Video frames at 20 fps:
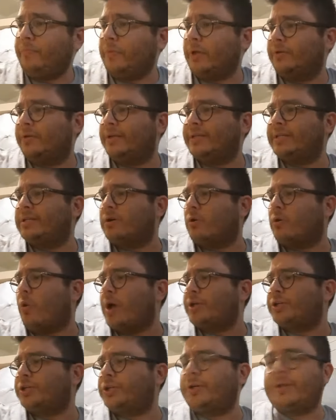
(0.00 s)
This is a
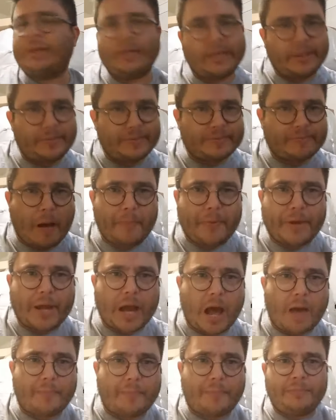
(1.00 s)
question that keeps popping
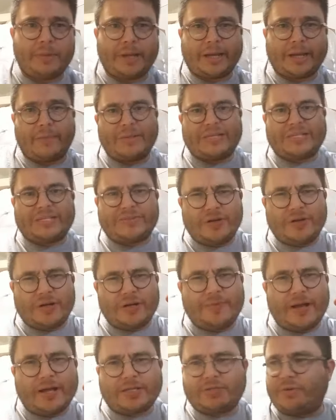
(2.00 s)
up. I got my
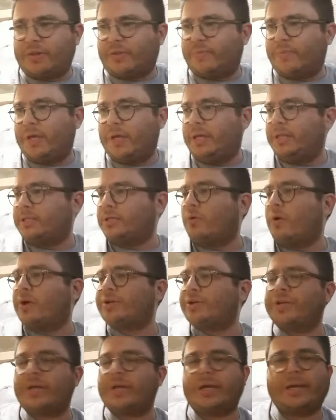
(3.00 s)
Starbucks with me. It's a
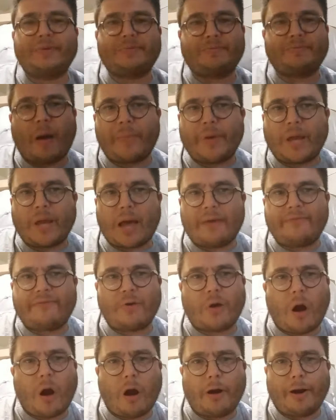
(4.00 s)
question that keeps popping up
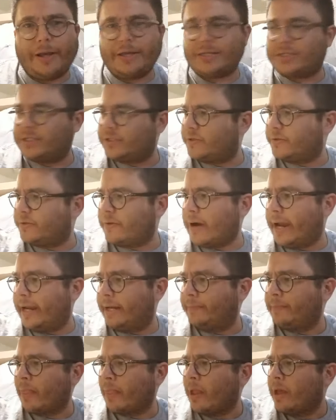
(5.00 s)
for artists, right?